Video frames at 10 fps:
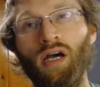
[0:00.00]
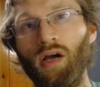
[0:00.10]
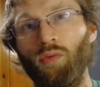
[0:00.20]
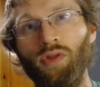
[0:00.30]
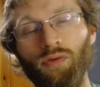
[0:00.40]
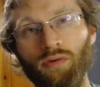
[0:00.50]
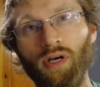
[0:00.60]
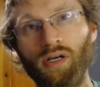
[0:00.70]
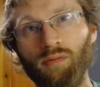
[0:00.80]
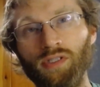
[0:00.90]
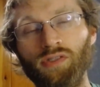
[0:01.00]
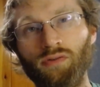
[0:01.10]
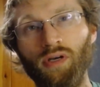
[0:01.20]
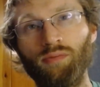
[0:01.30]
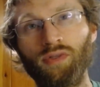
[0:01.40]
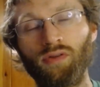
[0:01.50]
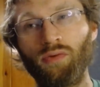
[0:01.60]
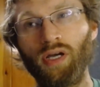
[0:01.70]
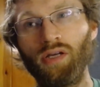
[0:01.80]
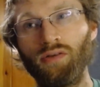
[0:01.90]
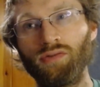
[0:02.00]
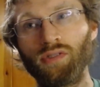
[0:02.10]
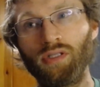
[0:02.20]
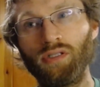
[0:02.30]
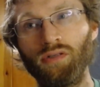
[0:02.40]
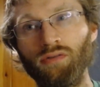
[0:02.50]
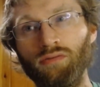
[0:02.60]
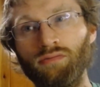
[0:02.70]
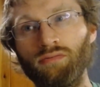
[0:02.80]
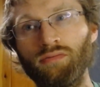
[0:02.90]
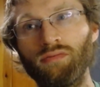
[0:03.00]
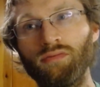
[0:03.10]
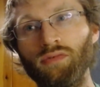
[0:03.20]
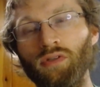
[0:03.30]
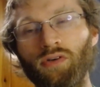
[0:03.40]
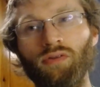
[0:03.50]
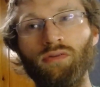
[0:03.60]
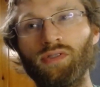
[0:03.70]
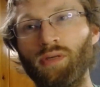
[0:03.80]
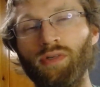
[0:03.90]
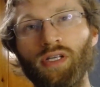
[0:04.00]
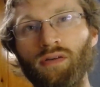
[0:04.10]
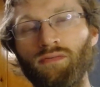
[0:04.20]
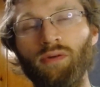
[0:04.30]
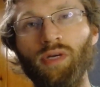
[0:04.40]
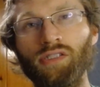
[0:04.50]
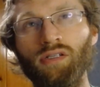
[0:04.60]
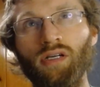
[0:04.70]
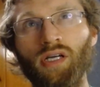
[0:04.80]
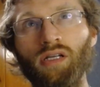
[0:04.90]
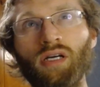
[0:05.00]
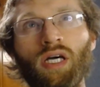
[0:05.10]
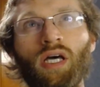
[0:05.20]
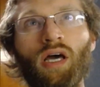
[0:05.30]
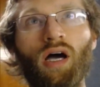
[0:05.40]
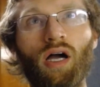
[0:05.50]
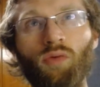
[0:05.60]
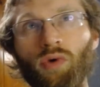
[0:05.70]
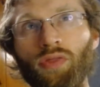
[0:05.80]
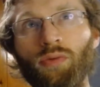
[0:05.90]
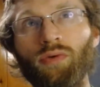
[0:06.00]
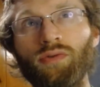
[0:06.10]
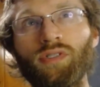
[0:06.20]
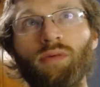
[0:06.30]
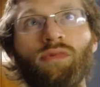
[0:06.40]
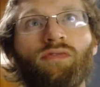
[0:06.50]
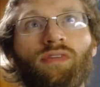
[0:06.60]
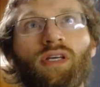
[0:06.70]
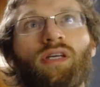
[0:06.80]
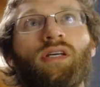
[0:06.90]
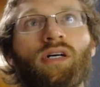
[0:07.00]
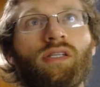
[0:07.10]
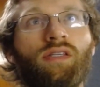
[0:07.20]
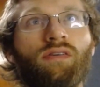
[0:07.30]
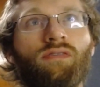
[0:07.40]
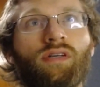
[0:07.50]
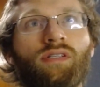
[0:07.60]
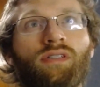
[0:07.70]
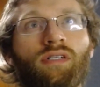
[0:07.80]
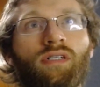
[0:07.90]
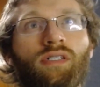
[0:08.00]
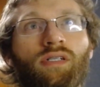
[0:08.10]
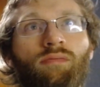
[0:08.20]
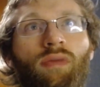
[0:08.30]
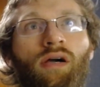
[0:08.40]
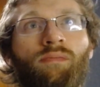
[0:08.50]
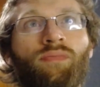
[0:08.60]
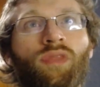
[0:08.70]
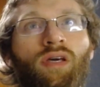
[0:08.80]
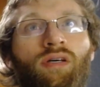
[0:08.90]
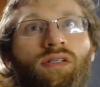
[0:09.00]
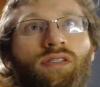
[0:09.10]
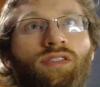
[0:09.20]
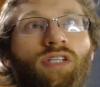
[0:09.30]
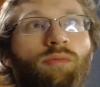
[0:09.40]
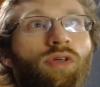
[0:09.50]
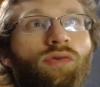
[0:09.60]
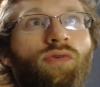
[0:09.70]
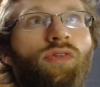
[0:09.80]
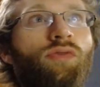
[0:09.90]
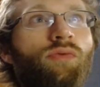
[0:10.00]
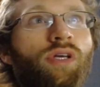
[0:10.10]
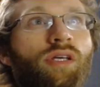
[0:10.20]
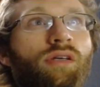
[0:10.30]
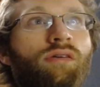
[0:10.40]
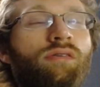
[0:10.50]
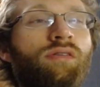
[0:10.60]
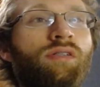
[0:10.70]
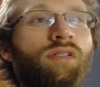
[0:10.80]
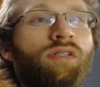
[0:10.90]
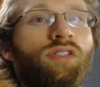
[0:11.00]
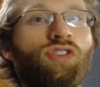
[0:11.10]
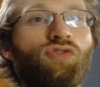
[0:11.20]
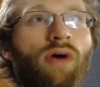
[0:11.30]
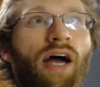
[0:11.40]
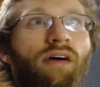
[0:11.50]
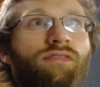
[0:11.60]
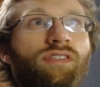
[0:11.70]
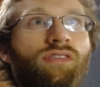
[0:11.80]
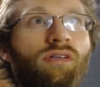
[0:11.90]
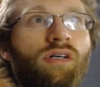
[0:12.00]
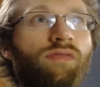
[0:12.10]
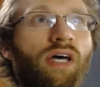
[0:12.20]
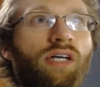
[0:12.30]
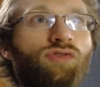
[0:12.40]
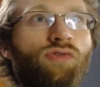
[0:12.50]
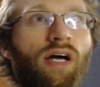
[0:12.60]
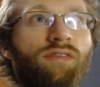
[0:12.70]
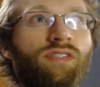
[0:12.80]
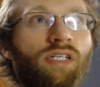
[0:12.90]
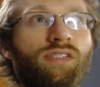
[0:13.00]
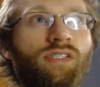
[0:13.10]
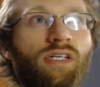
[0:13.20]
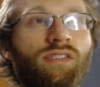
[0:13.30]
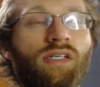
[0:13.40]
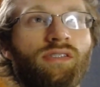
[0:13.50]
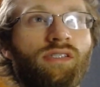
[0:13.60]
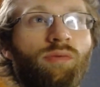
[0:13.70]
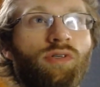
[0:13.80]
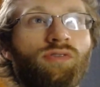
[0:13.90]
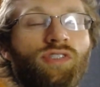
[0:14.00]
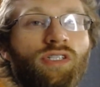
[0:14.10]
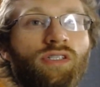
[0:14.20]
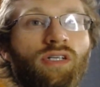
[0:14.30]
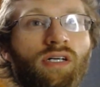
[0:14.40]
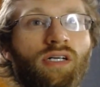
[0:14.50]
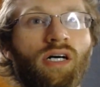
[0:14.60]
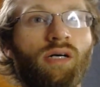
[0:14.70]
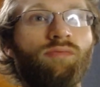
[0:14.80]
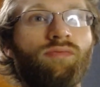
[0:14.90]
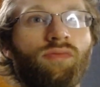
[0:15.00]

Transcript: I went through ECMAScript the way I usually do, looked through some of the information again. I went through some of the different W3 drafts on that drafts.csswg.com,